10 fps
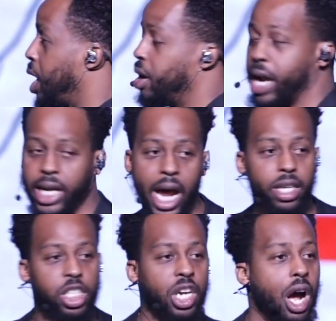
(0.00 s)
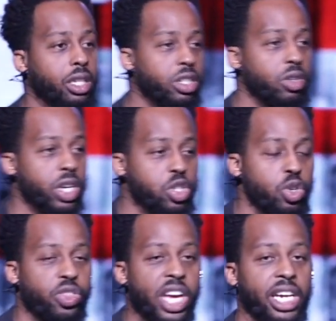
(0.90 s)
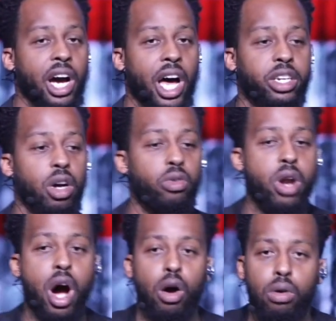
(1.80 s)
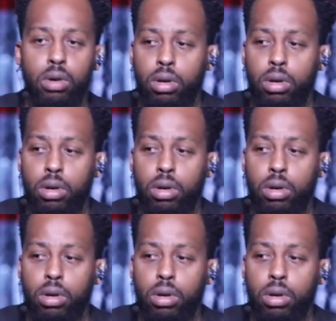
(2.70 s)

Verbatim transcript: I know that kind of shocked you because you think God don't know.